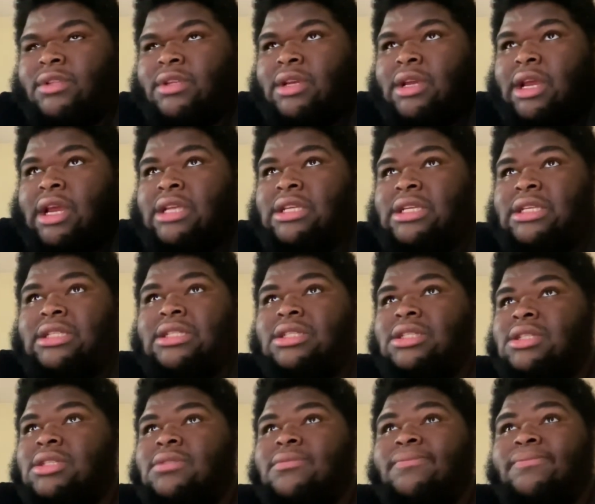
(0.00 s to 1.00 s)

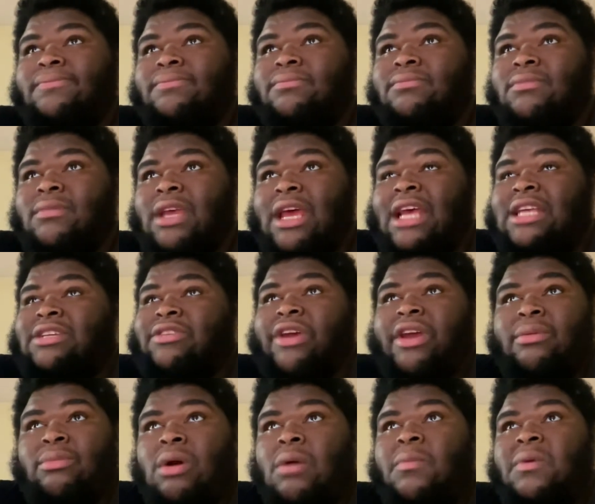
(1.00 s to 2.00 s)
it has
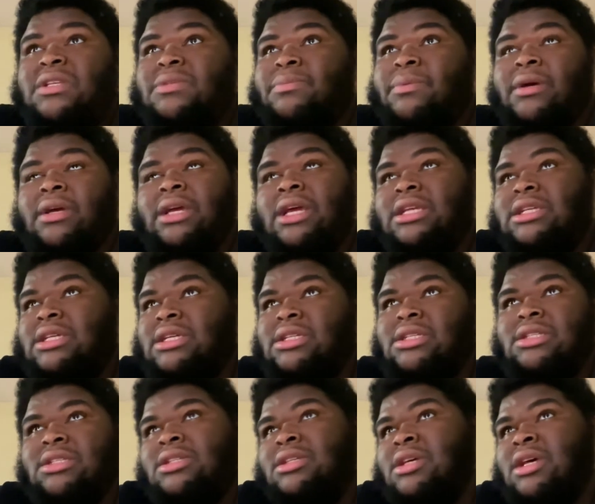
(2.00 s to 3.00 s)
great moments, but it
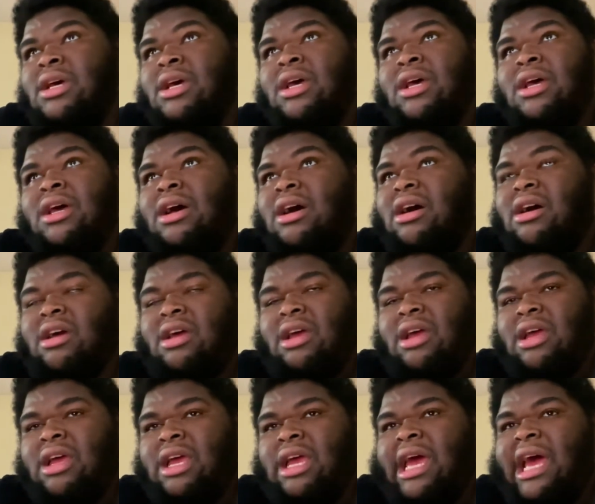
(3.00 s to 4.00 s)

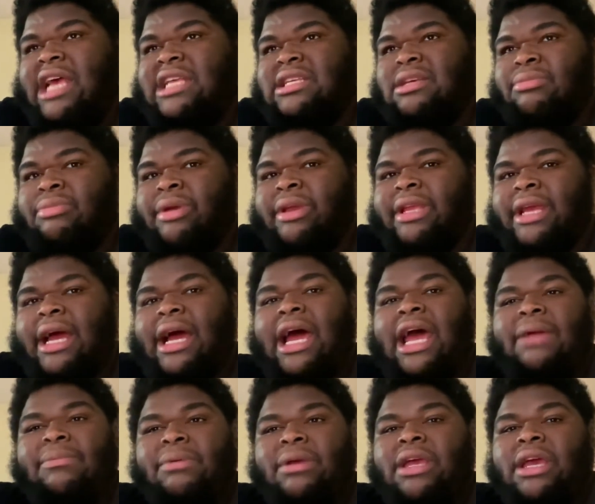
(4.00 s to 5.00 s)
has to bring that
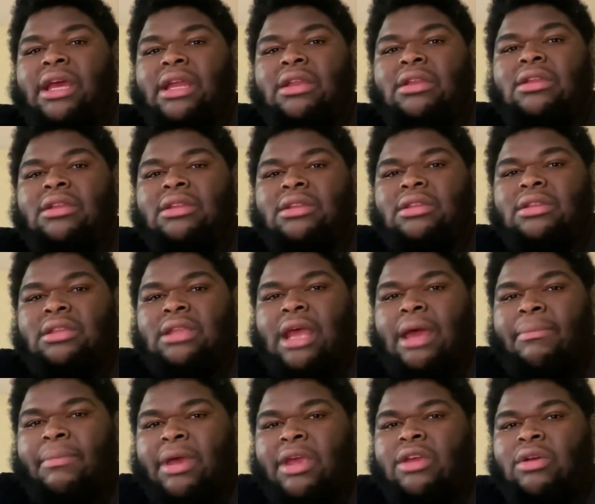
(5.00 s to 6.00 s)
hype again,
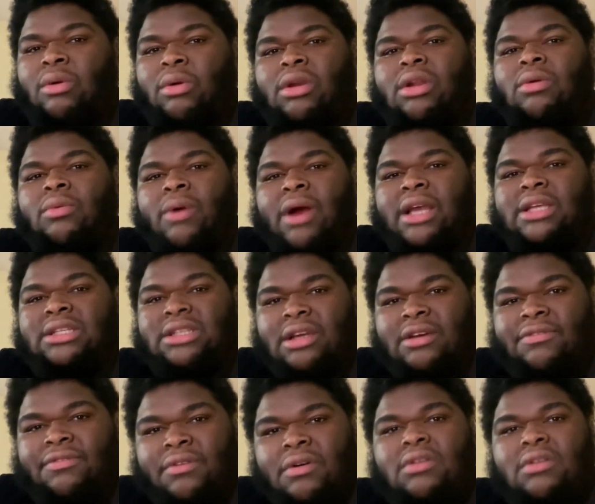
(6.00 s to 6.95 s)
that make you want to watch a full